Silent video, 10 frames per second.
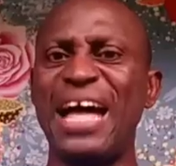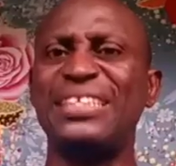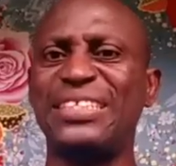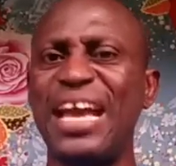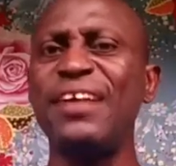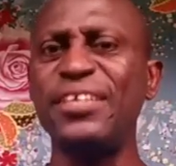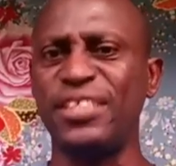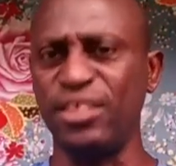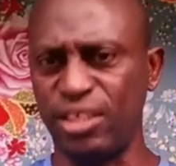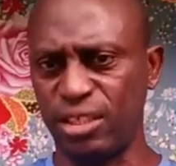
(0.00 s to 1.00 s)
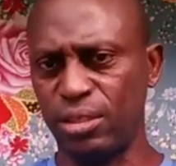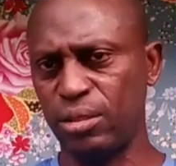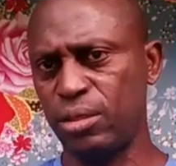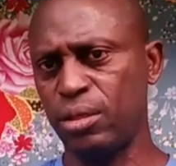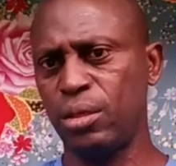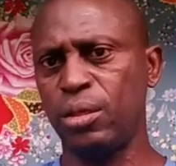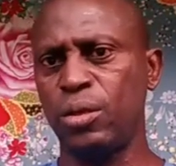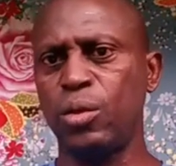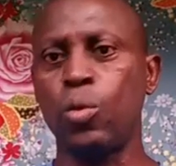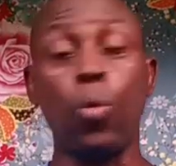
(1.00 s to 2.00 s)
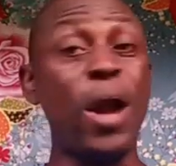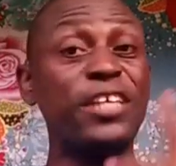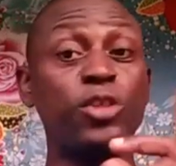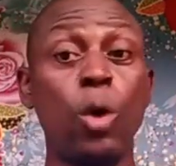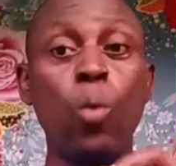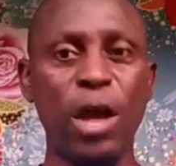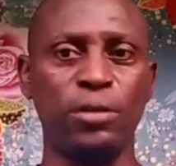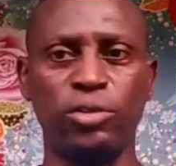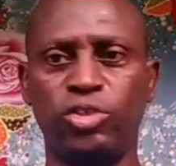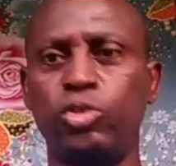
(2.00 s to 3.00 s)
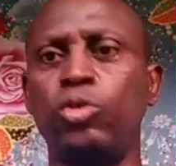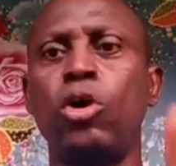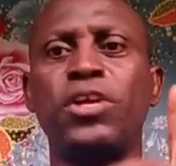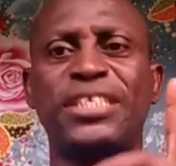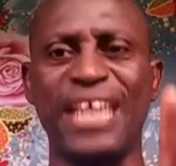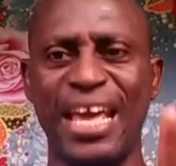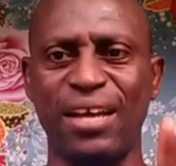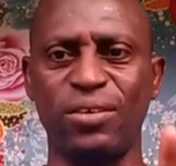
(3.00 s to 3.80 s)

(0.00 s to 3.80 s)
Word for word: 10 reasons why someone should not retire